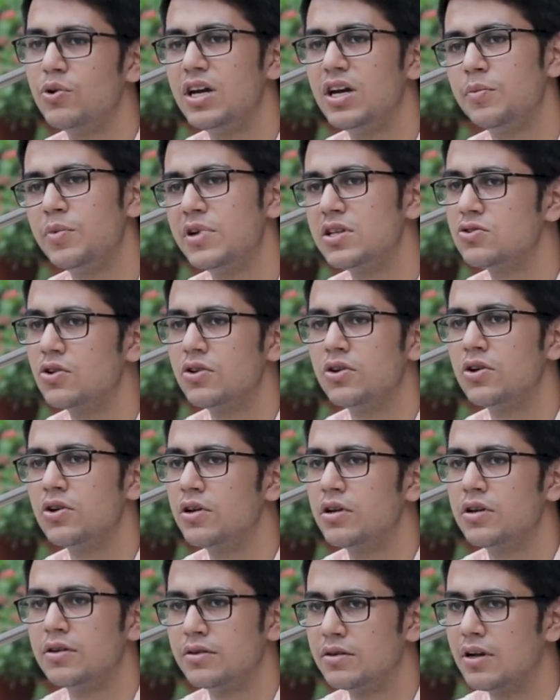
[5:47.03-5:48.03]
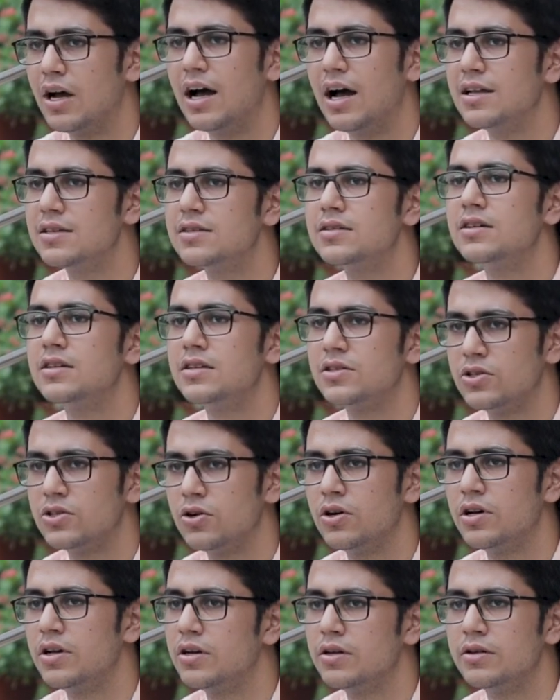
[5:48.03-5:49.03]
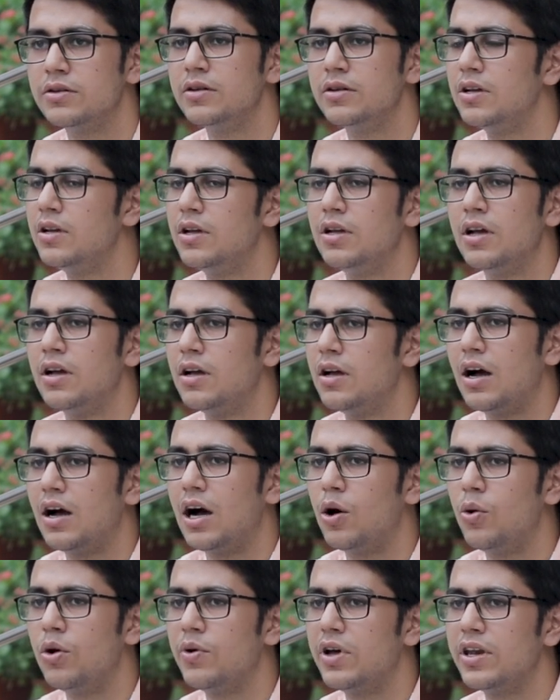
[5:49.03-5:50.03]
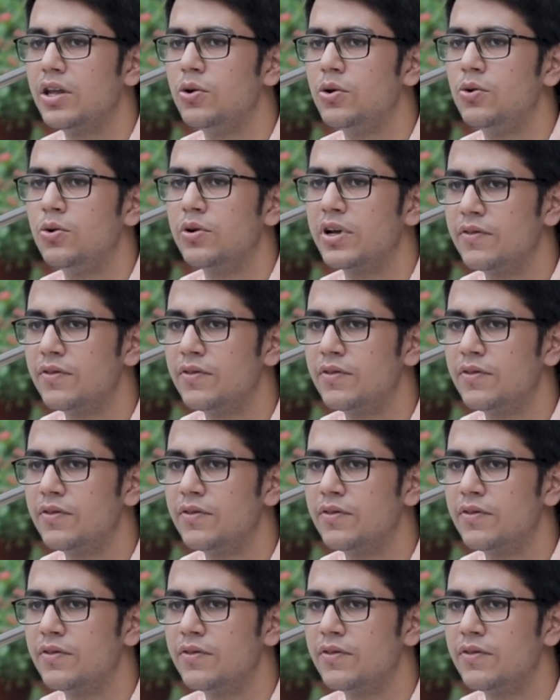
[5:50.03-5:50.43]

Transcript: It depends on your answers, however you